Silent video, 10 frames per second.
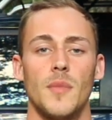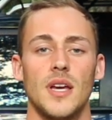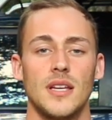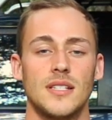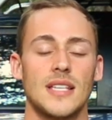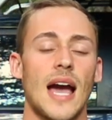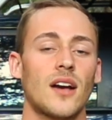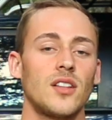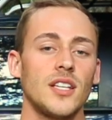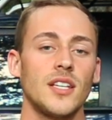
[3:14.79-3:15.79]

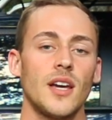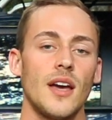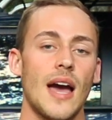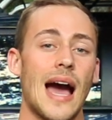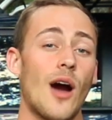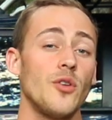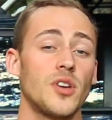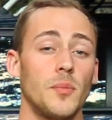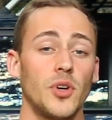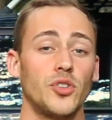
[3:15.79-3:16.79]
exactly how you
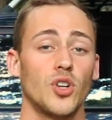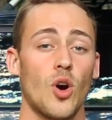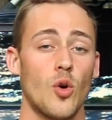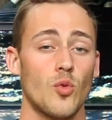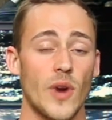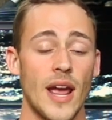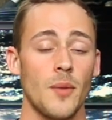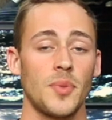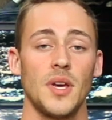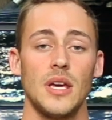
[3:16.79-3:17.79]
can build your own
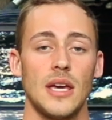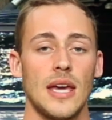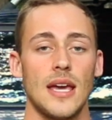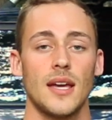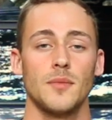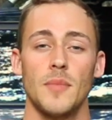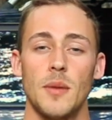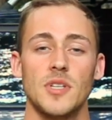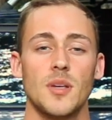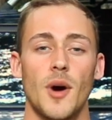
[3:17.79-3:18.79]
ramp and
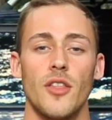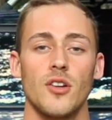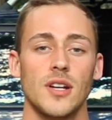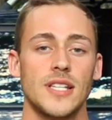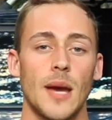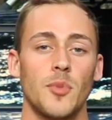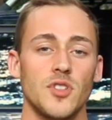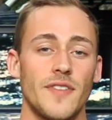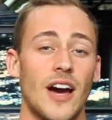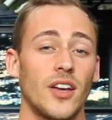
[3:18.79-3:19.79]
maybe some other examples
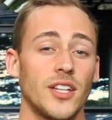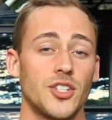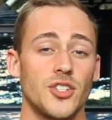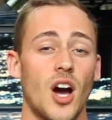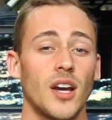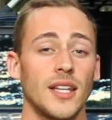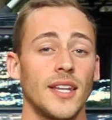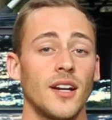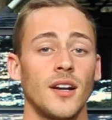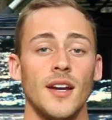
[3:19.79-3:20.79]
of how to get your dog in
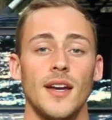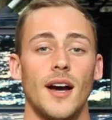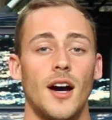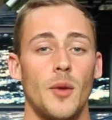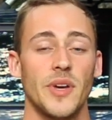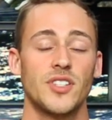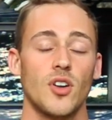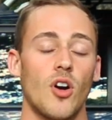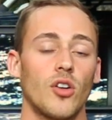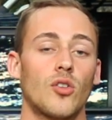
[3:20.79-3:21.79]
there. It's an
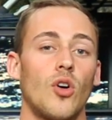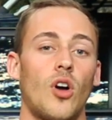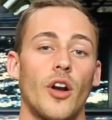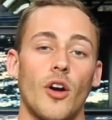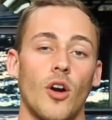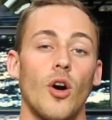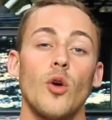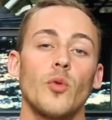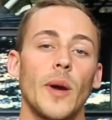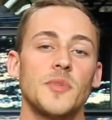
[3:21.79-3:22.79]
article on our
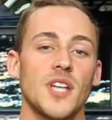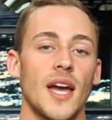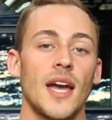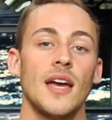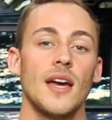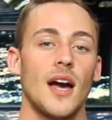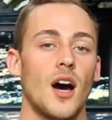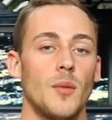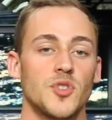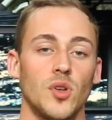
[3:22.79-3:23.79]
own website,
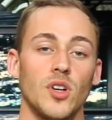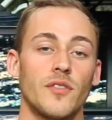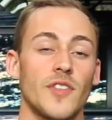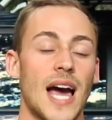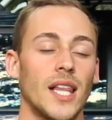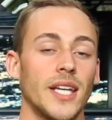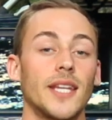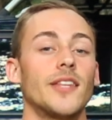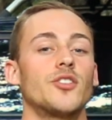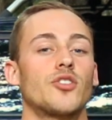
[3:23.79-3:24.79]
so look for that link
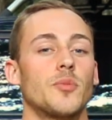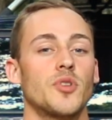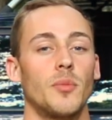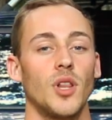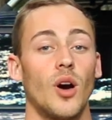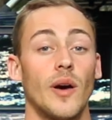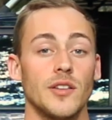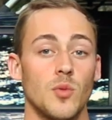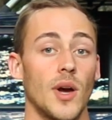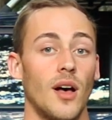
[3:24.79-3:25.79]
in the description below
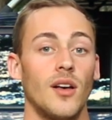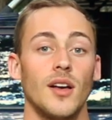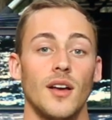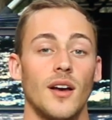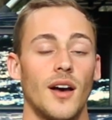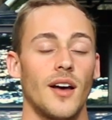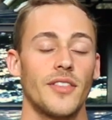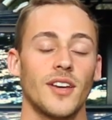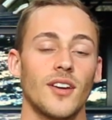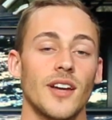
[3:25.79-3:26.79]
as well.
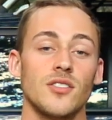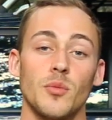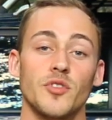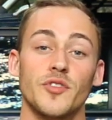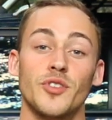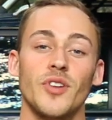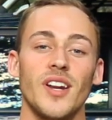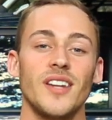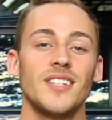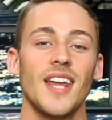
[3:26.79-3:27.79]
Thank you guys so much for tuning
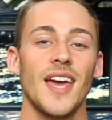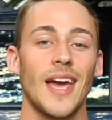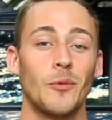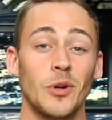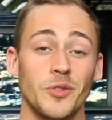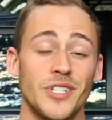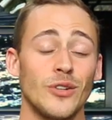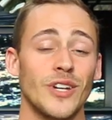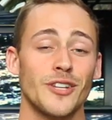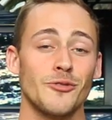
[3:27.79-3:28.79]
in today, and we will see
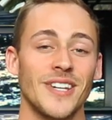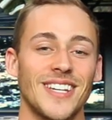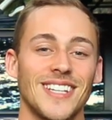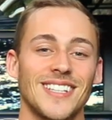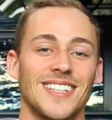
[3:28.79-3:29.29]
you next week.